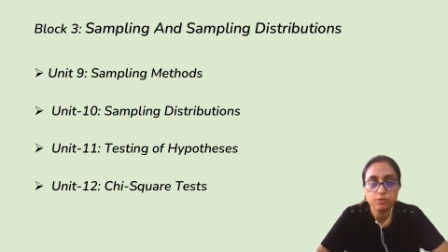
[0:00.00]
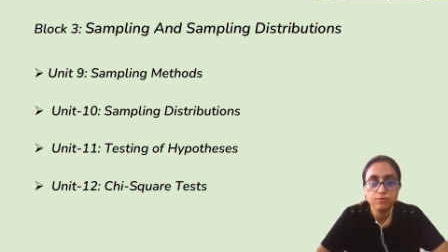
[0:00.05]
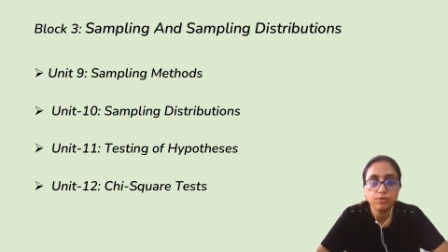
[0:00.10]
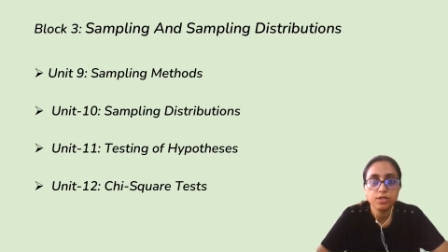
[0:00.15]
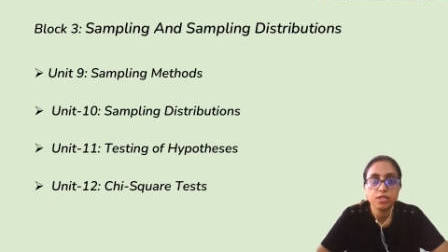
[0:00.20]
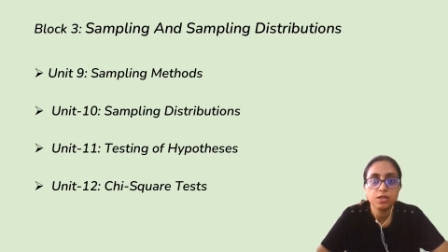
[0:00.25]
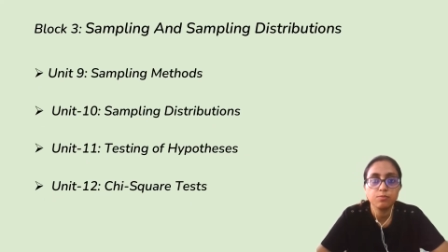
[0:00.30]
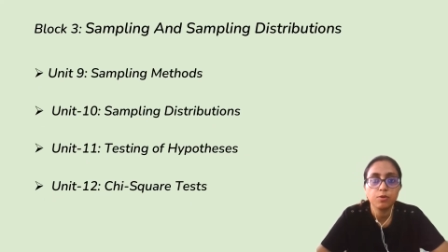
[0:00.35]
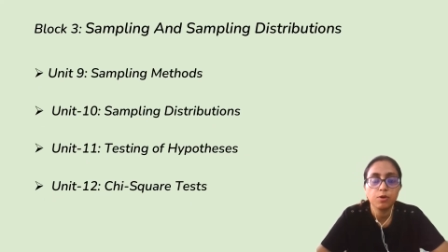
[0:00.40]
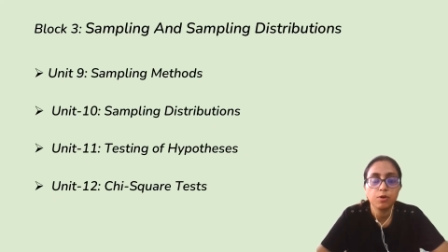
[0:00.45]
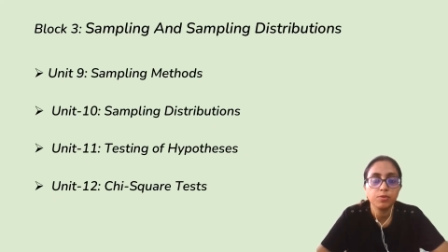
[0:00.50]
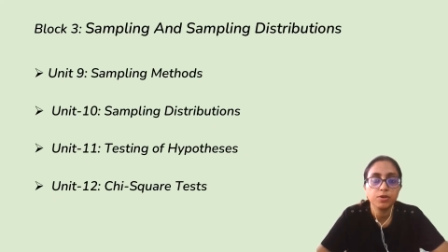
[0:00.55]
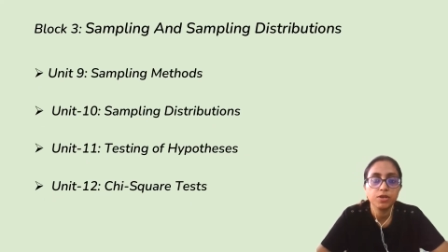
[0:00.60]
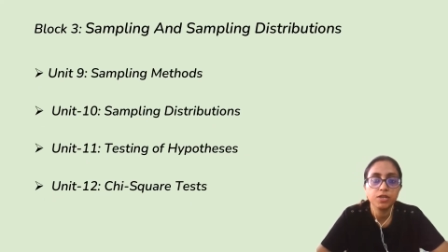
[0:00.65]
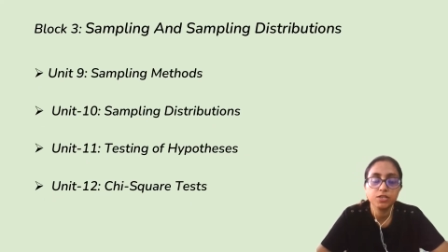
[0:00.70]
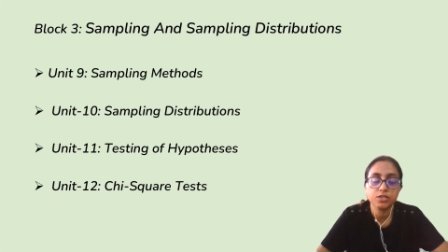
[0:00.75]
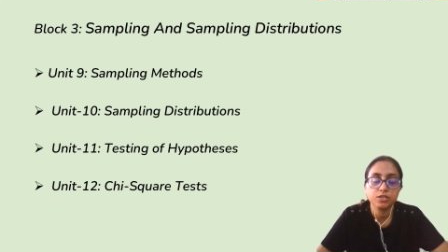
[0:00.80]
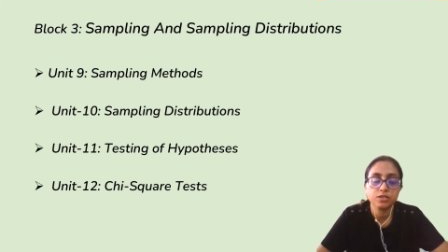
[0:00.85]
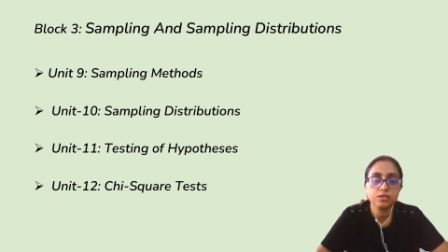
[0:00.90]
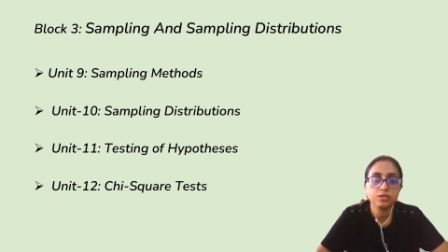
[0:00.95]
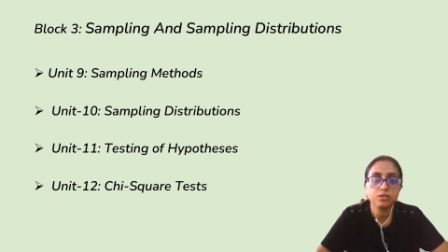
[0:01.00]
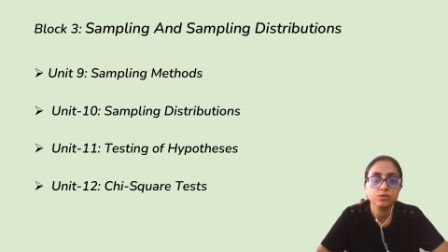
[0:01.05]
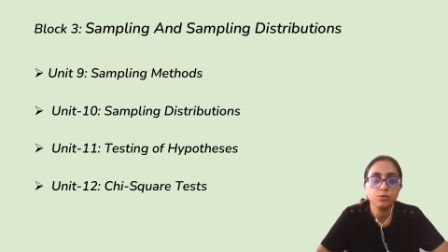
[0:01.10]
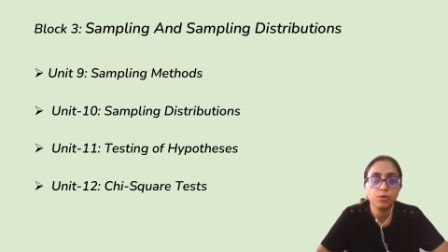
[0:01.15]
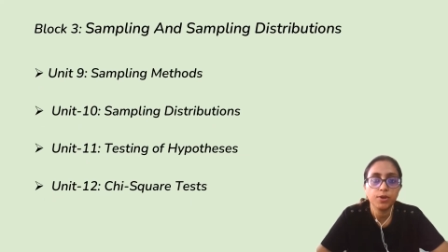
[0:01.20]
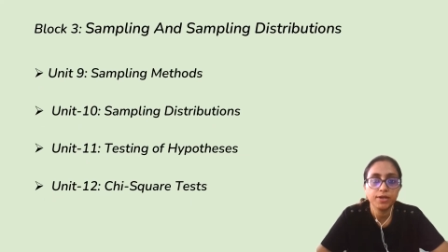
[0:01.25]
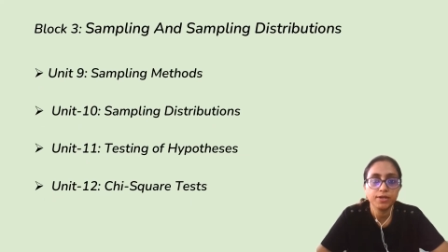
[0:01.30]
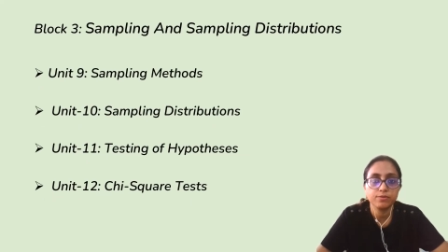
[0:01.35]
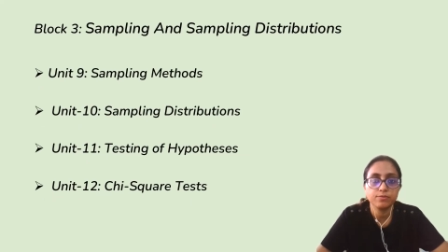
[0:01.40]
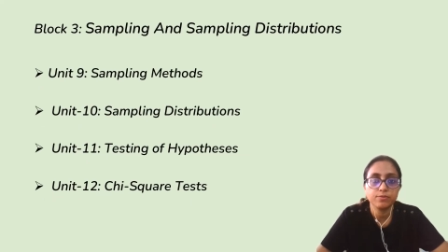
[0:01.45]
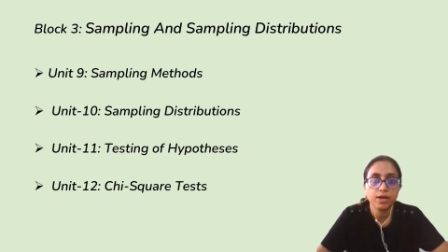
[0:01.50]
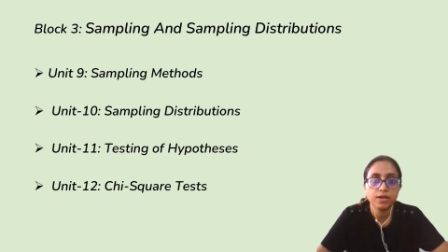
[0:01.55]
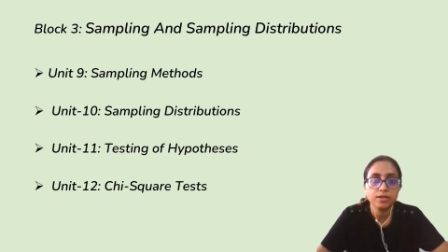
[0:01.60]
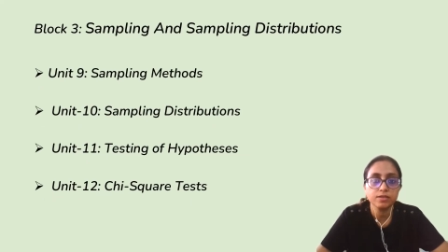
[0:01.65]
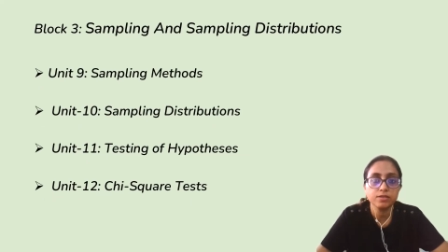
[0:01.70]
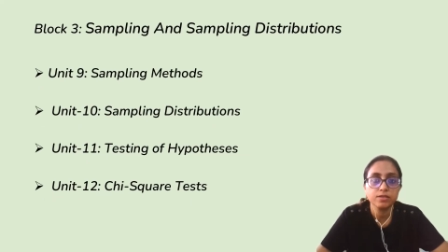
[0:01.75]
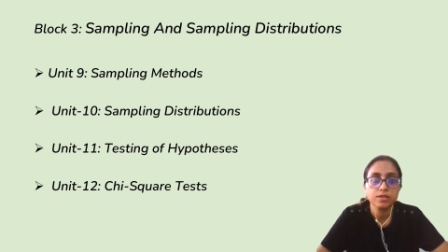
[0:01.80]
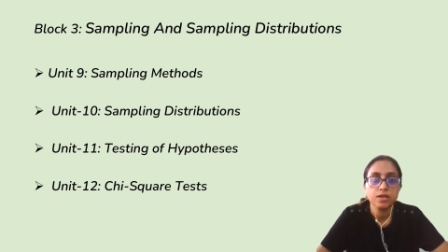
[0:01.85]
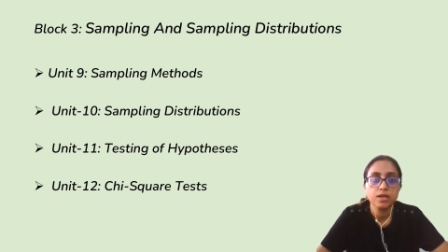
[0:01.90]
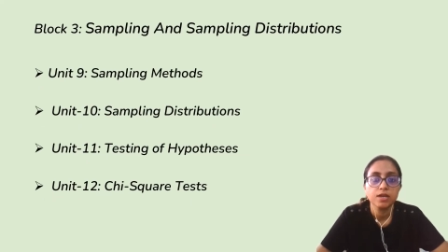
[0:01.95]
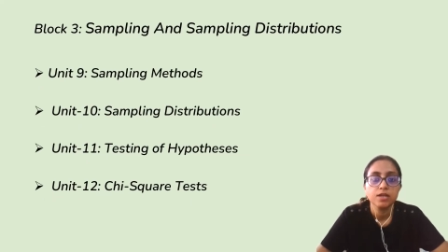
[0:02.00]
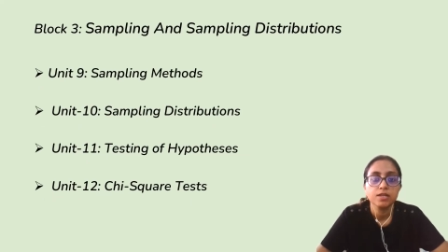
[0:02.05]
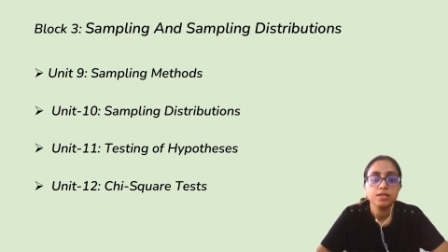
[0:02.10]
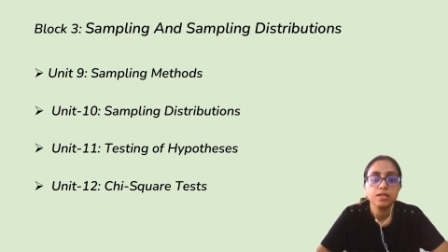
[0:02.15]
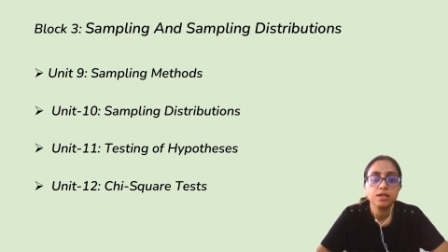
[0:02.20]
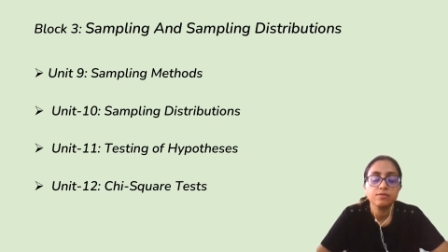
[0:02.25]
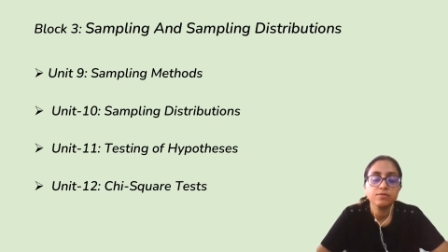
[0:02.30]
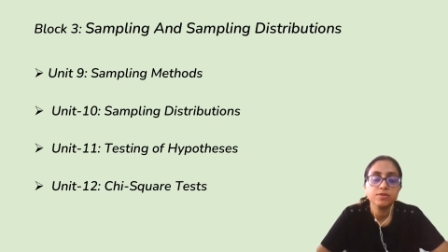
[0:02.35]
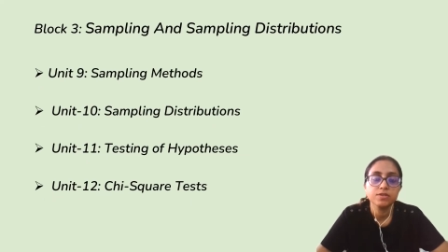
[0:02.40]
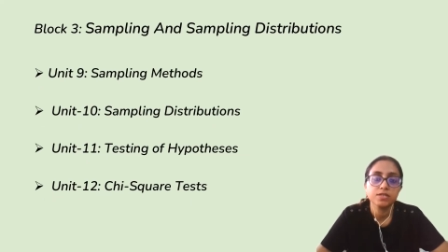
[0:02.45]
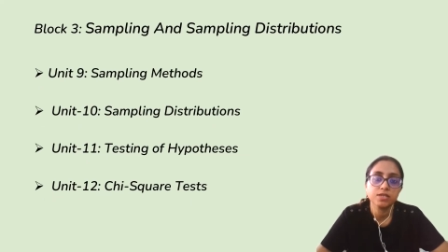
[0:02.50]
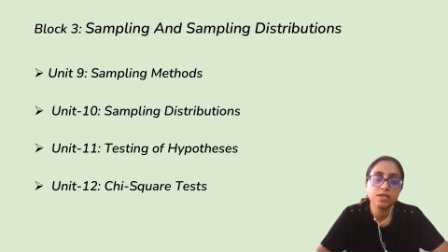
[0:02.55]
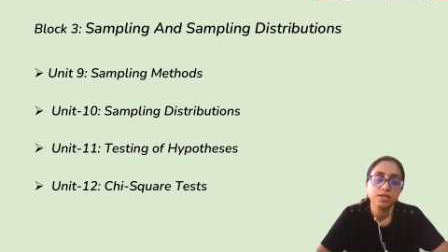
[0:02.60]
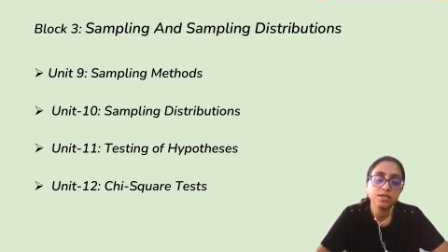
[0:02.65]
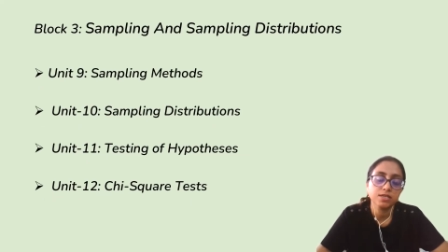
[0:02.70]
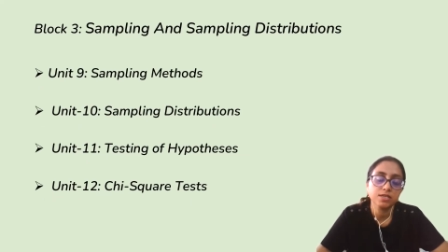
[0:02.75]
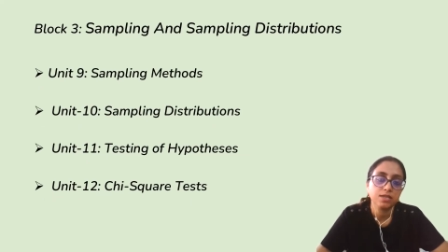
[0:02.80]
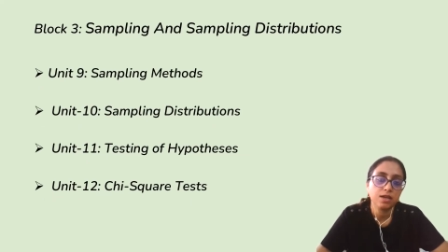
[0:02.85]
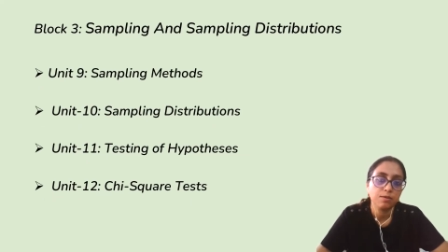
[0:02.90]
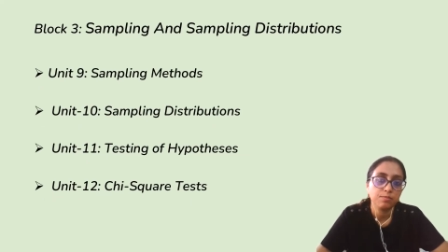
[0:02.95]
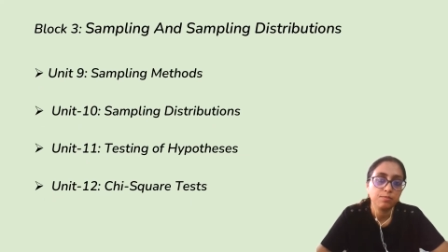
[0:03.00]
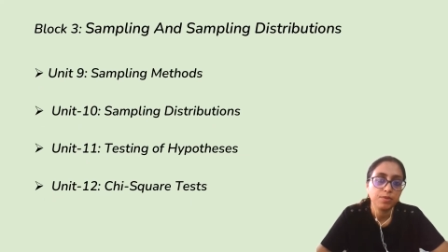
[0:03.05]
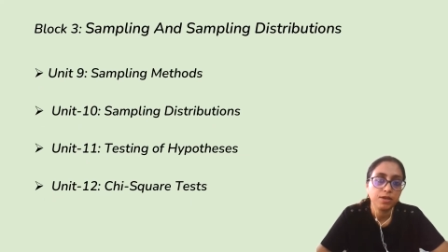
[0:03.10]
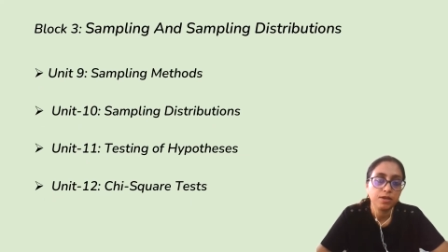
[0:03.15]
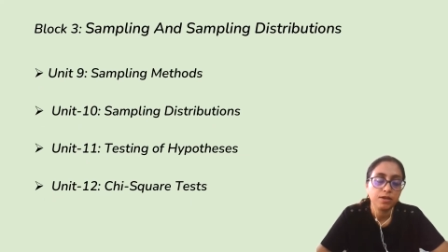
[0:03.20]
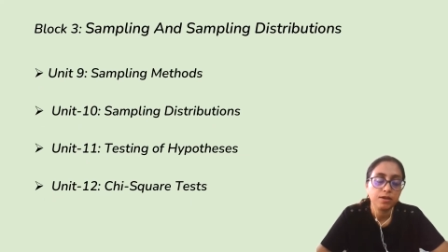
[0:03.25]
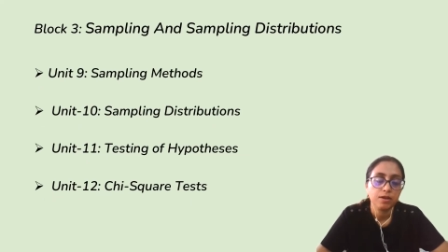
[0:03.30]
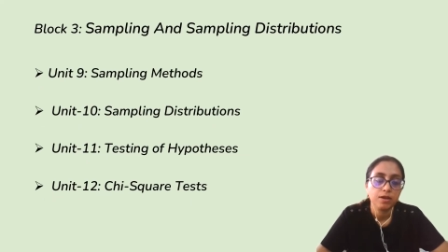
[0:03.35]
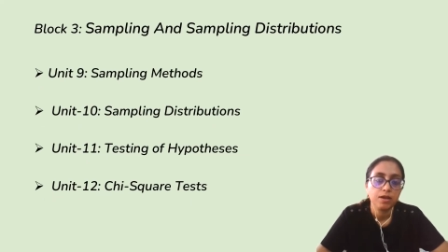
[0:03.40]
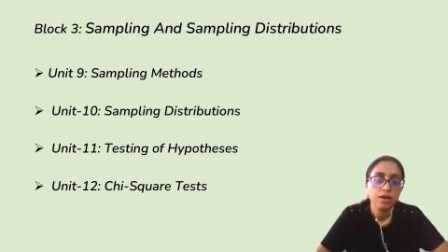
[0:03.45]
When the population is quite vast, then we study sampling.